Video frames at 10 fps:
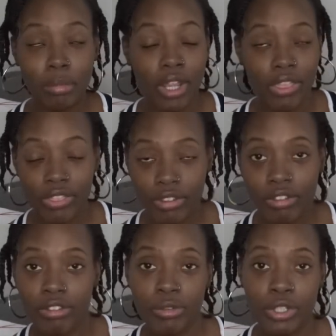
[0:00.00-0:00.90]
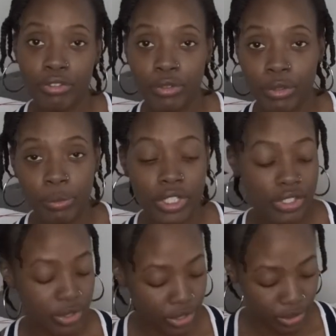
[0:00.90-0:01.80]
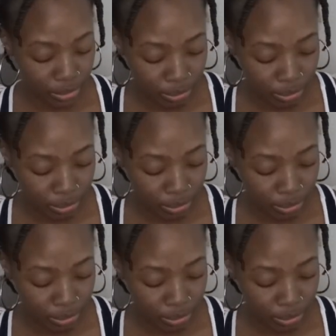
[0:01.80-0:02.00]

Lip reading: month, 3 to 4 weeks or so.